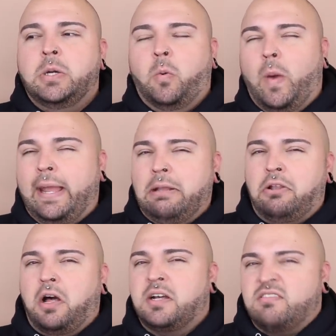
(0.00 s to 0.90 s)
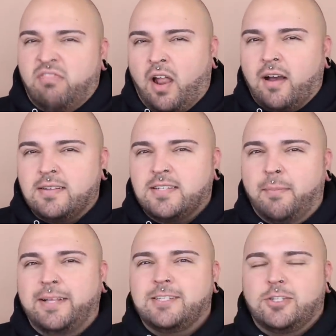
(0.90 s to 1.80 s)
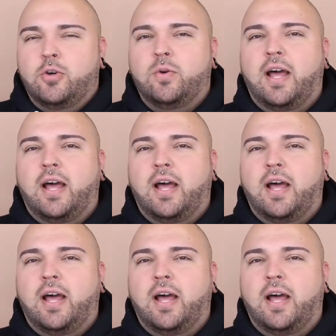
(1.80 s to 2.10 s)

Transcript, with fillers: weight loss vlogs coming soon.